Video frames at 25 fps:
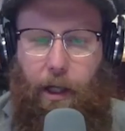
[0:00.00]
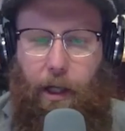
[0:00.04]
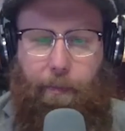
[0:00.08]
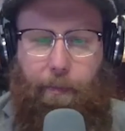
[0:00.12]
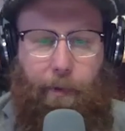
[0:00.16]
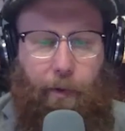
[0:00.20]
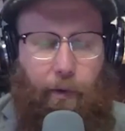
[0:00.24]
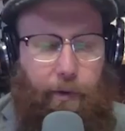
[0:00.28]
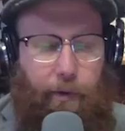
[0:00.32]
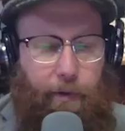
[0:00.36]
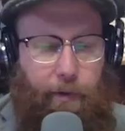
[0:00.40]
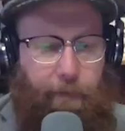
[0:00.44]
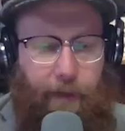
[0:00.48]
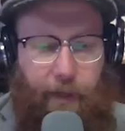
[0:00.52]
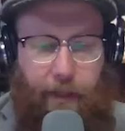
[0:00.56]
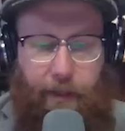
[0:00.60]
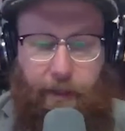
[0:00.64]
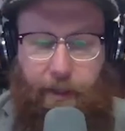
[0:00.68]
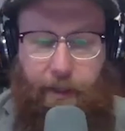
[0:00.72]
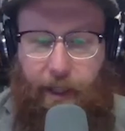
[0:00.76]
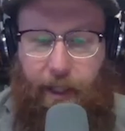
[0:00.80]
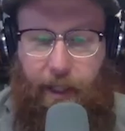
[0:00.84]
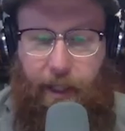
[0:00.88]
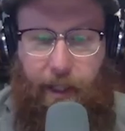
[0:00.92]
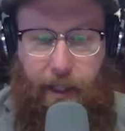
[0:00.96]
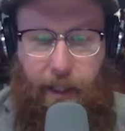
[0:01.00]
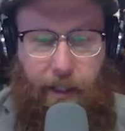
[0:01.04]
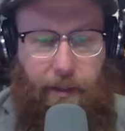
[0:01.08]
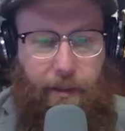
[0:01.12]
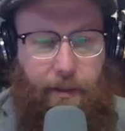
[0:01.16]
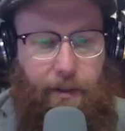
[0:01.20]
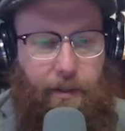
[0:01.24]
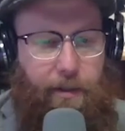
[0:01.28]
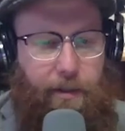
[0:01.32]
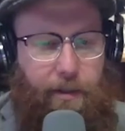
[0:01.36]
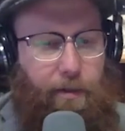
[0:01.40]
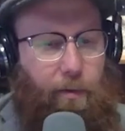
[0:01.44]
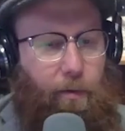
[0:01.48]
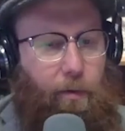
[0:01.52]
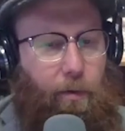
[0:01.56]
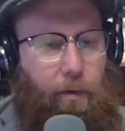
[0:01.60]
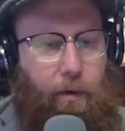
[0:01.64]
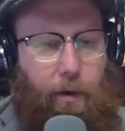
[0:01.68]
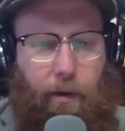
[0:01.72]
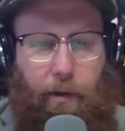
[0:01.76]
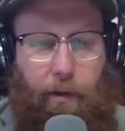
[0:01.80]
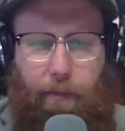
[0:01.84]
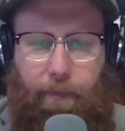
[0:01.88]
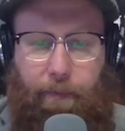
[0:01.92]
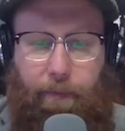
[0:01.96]
I'm going to feed the kids,
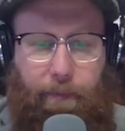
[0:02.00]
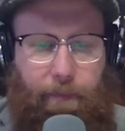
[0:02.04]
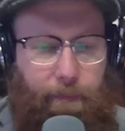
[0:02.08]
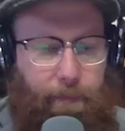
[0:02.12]
or